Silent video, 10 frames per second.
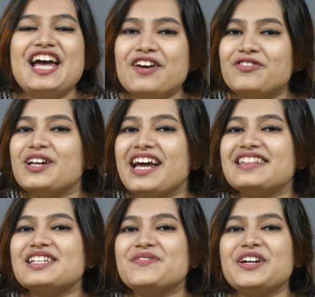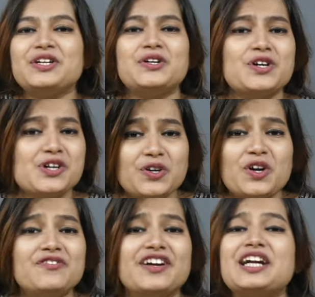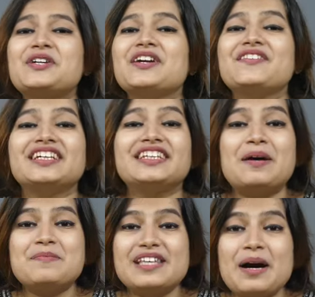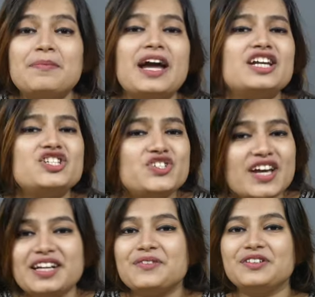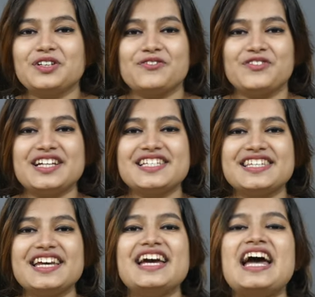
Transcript: If you like this video, don't forget to give it a thumbs up and share it with your friends.